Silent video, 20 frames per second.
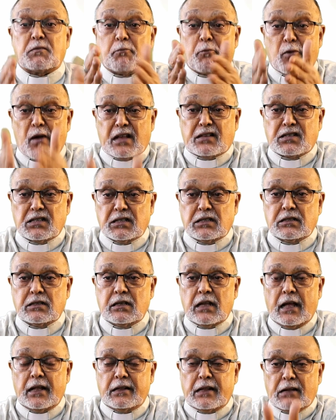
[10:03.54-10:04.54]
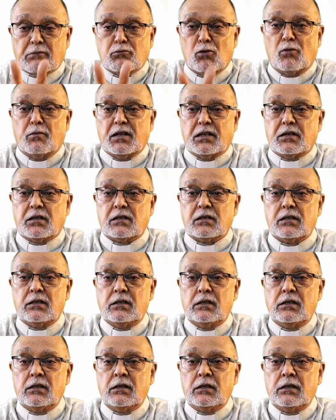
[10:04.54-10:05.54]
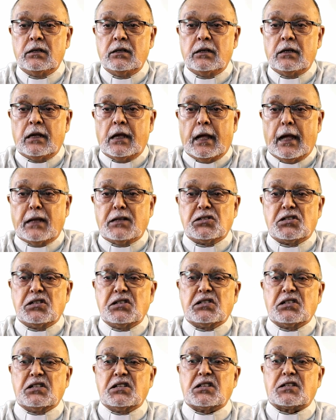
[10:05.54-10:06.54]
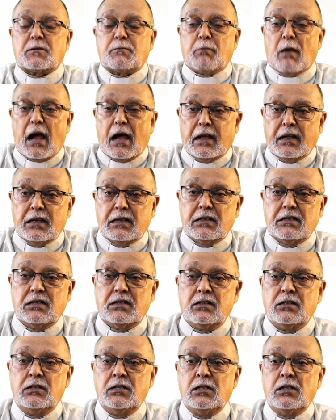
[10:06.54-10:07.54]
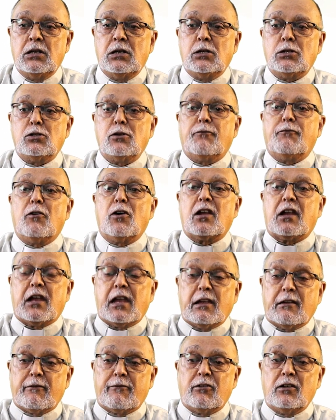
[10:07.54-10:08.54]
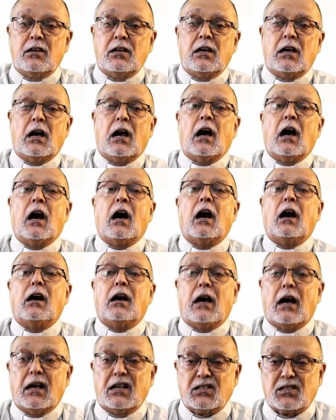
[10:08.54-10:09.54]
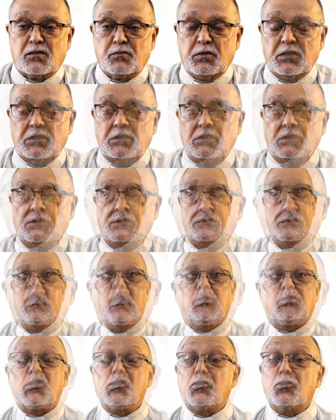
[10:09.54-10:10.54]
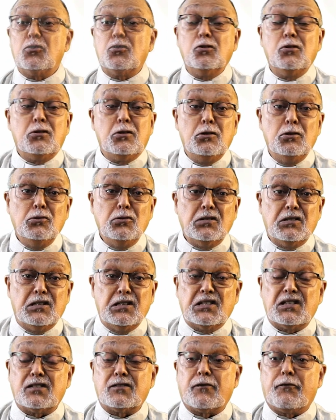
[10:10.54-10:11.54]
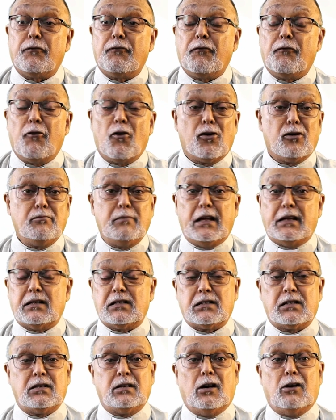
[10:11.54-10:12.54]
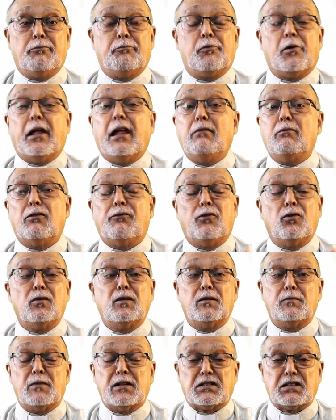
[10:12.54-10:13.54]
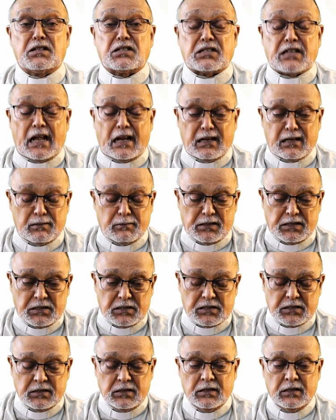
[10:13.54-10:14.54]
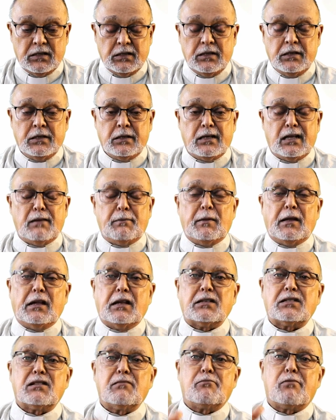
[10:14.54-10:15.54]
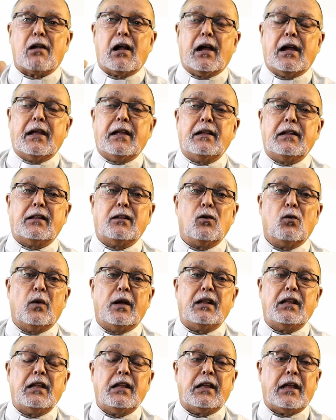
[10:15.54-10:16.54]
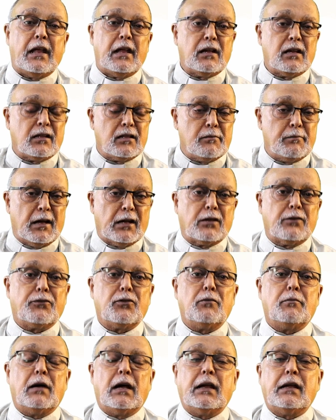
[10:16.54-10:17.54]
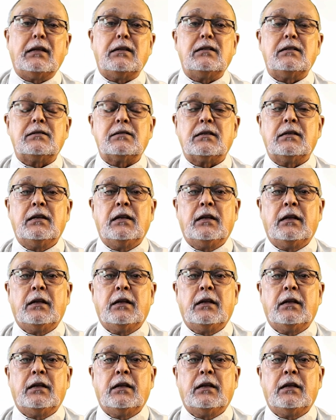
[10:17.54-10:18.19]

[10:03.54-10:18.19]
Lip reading: present at that moment, and she's inspired to forgive her husband. So you could use this format of praying before the Blessed Sacrament, keeping as the bride and the wedding cake at the back of your minds,